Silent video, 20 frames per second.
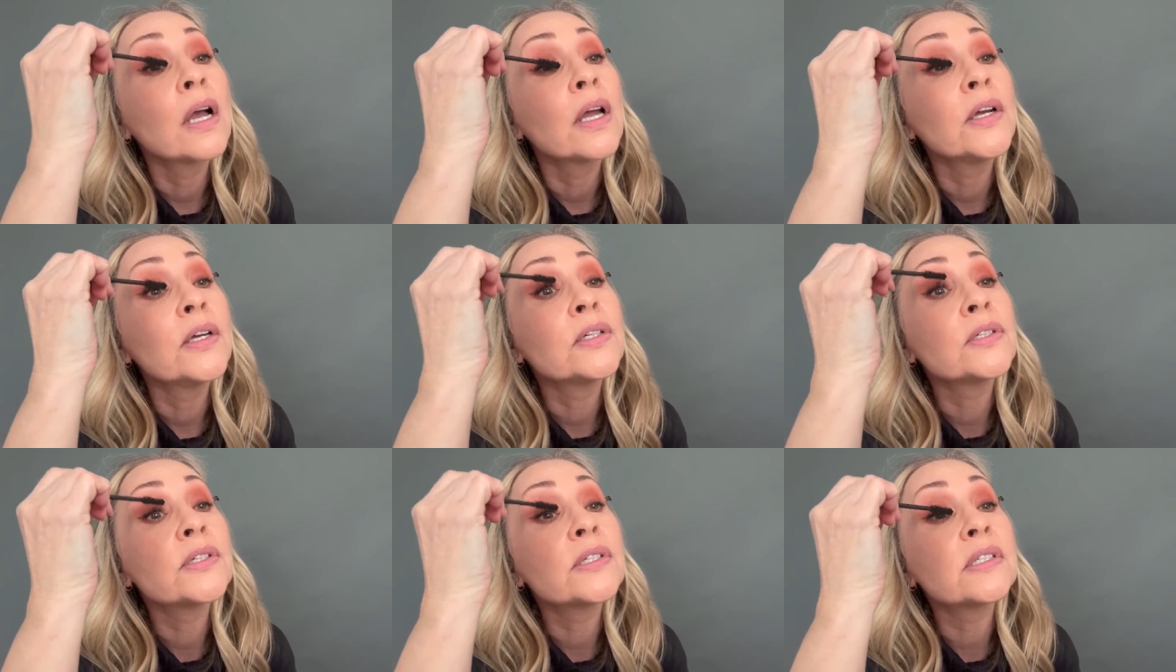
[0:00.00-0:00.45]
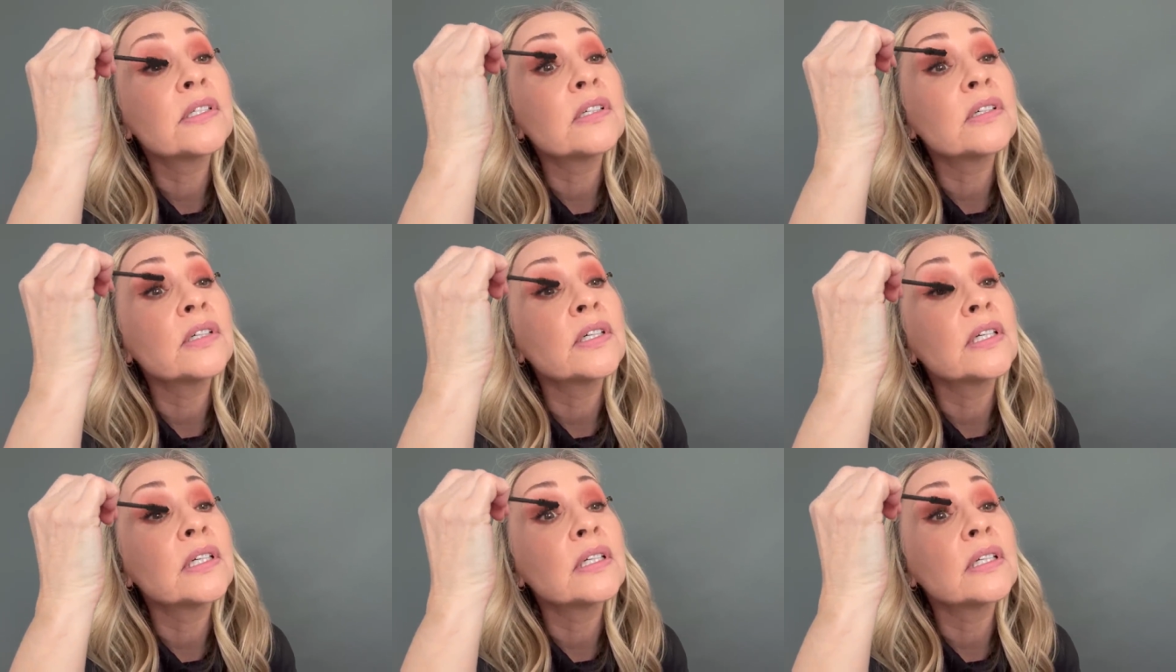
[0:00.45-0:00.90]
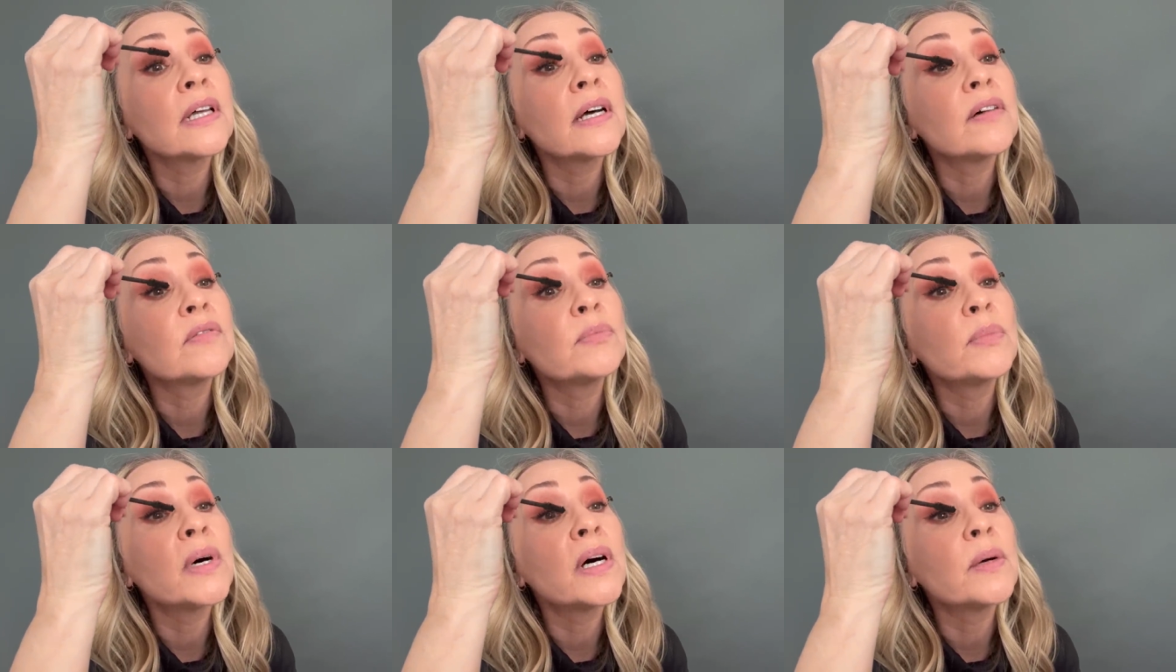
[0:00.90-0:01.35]
you're still gonna
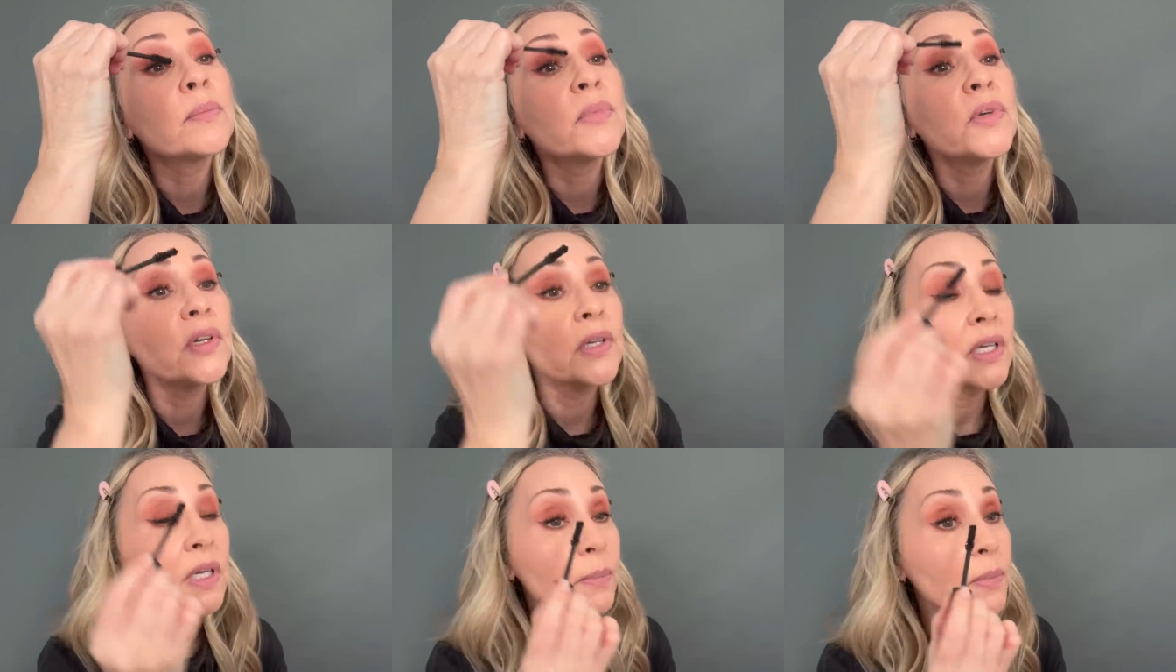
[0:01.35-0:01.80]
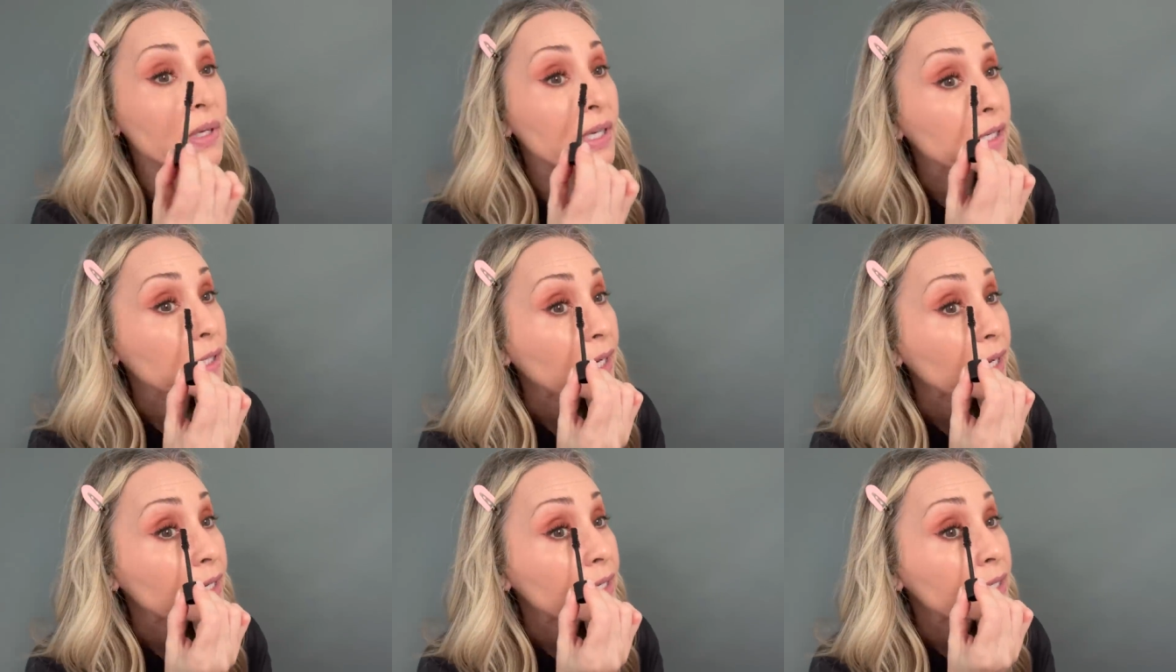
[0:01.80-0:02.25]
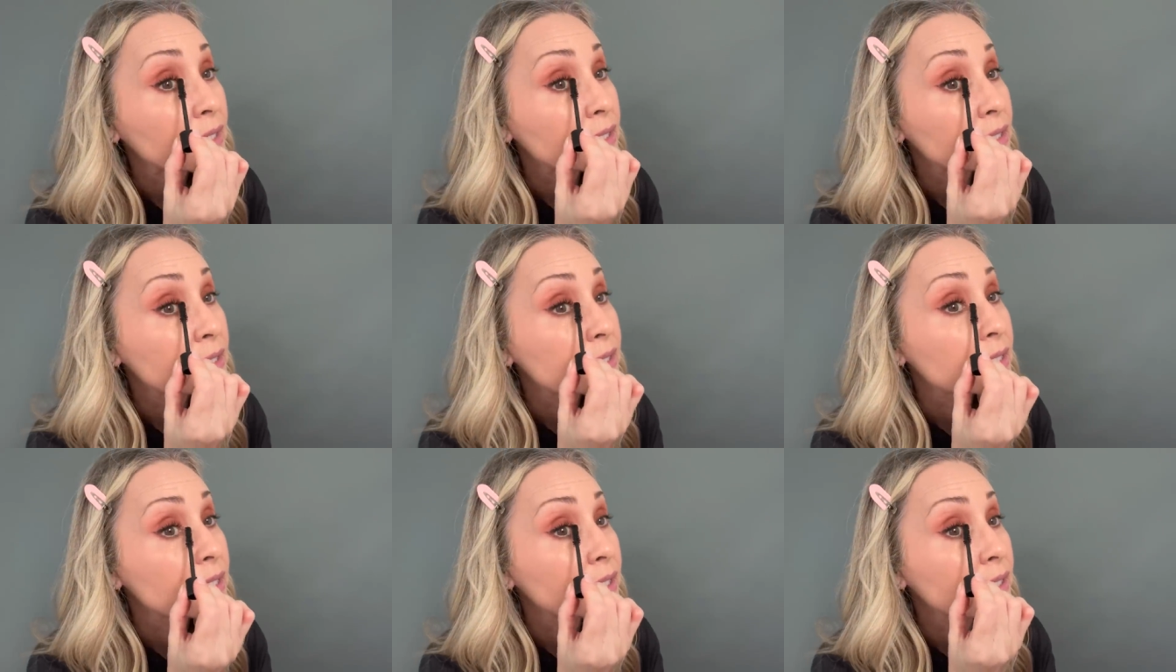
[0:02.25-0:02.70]
love Mob Beauty
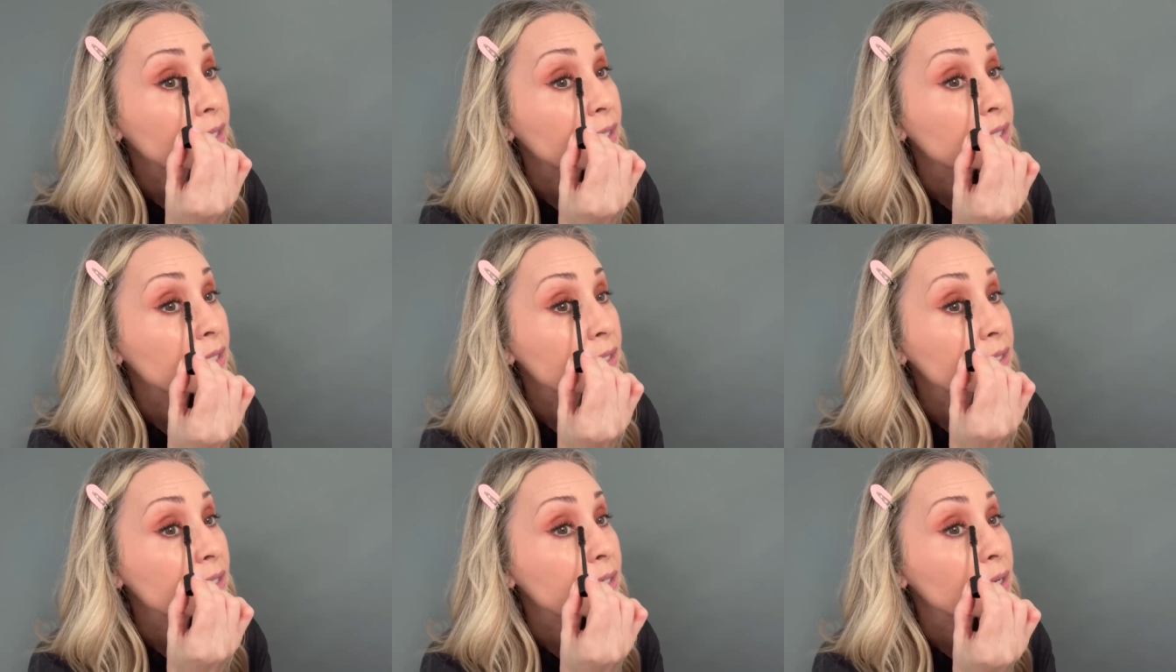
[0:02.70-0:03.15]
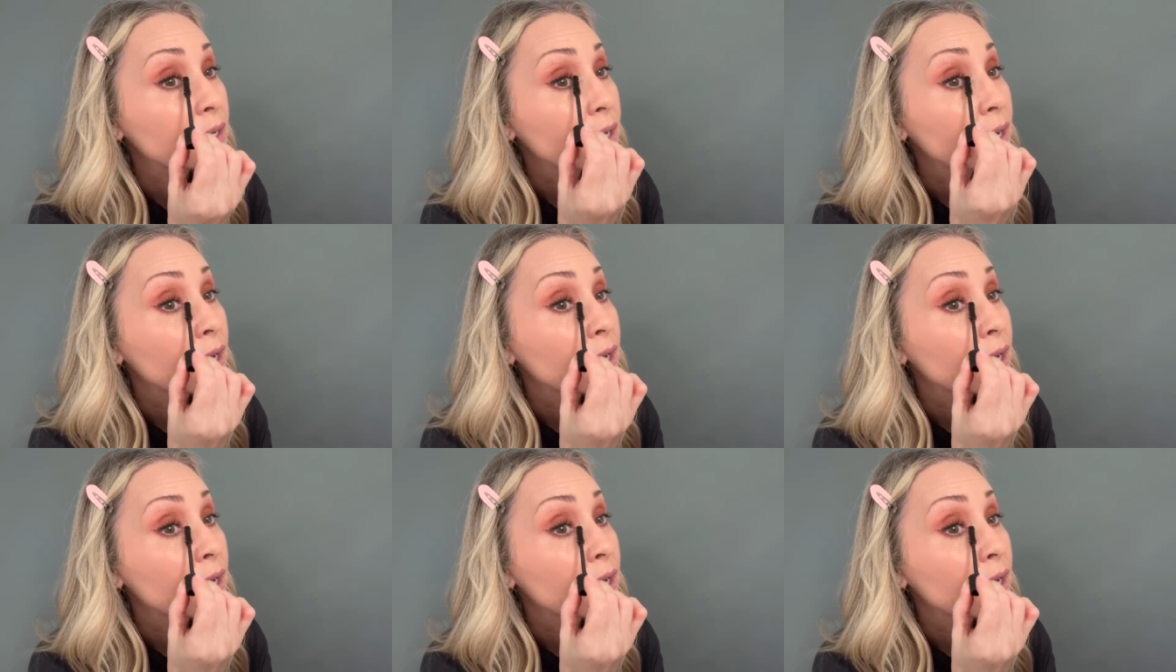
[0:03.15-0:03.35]
because it is